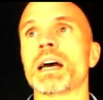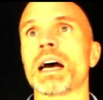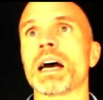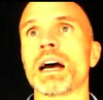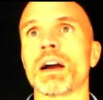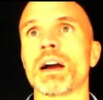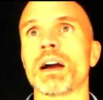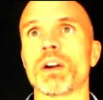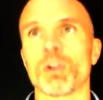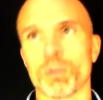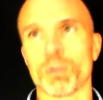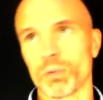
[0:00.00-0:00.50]

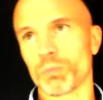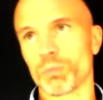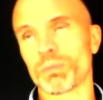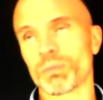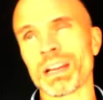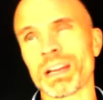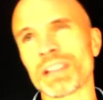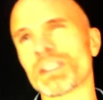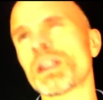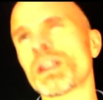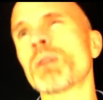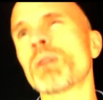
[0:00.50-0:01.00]
Or
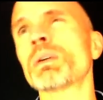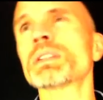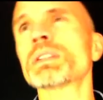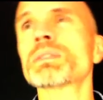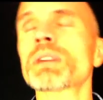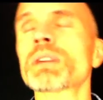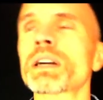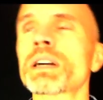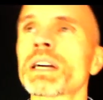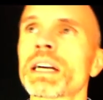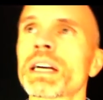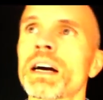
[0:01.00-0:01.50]
rather, not
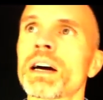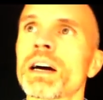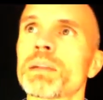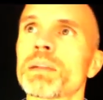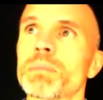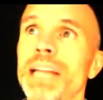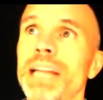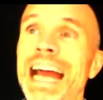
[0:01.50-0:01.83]
what's going on,